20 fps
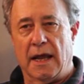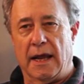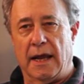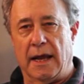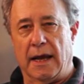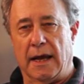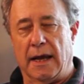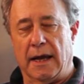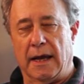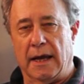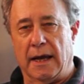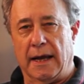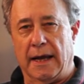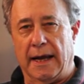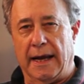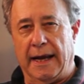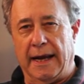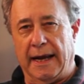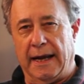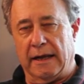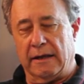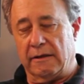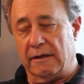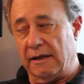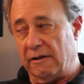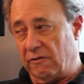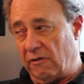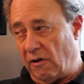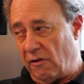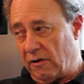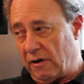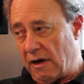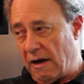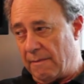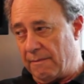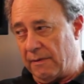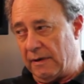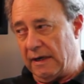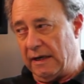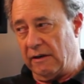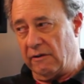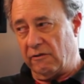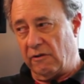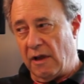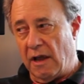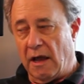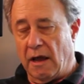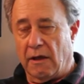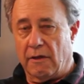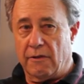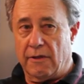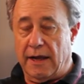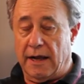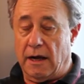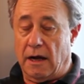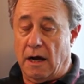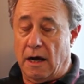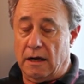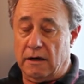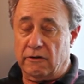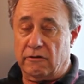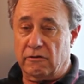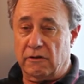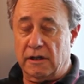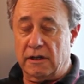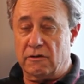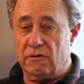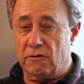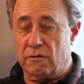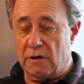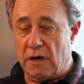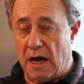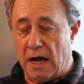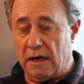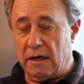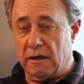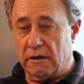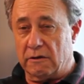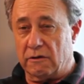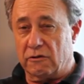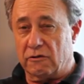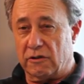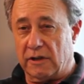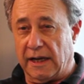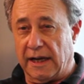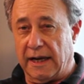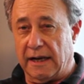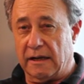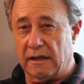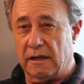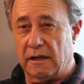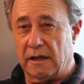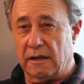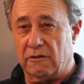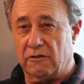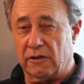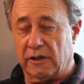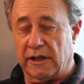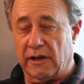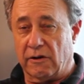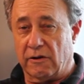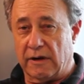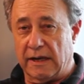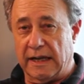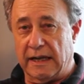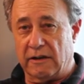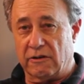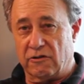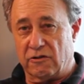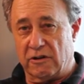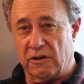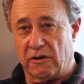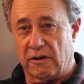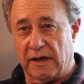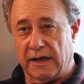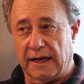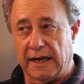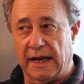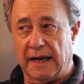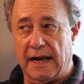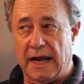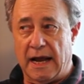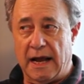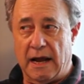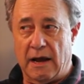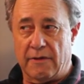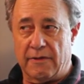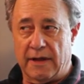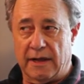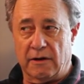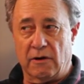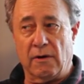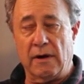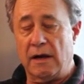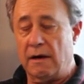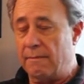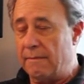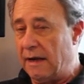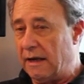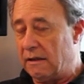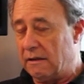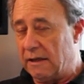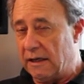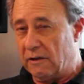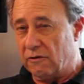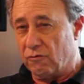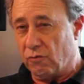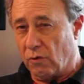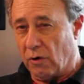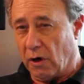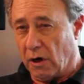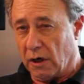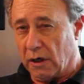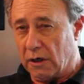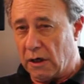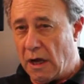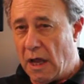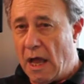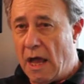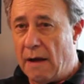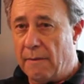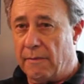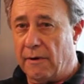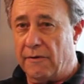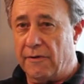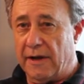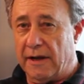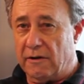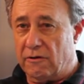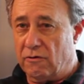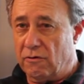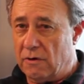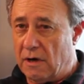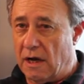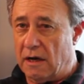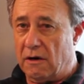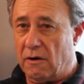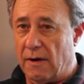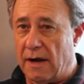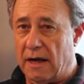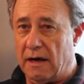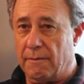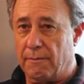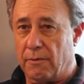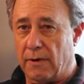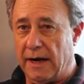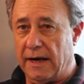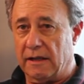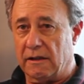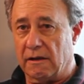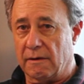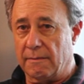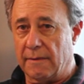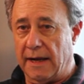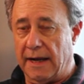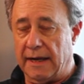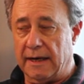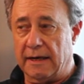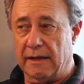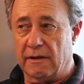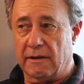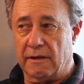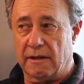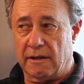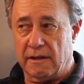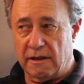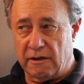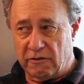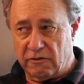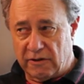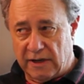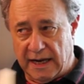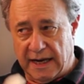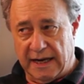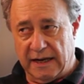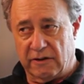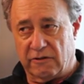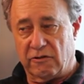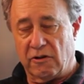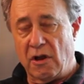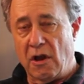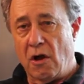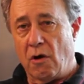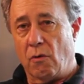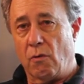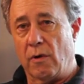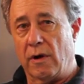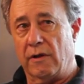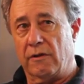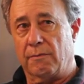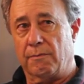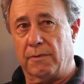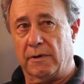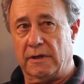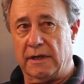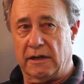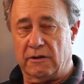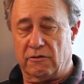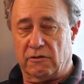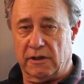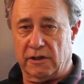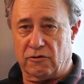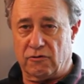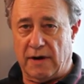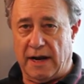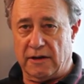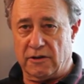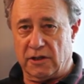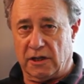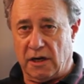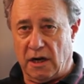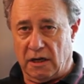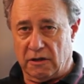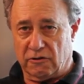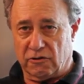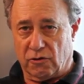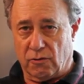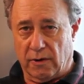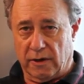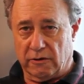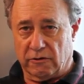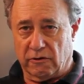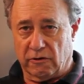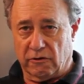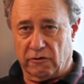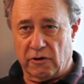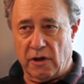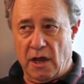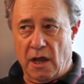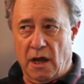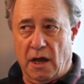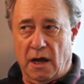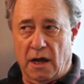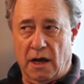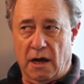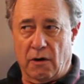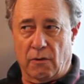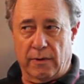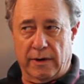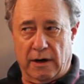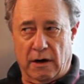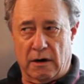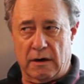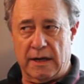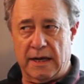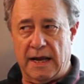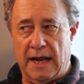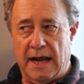and these other companies, they honestly do not understand security engineering, and how they know how to make things work, but they do not know how to break them, and in this case, with potentially tragic consequences. We already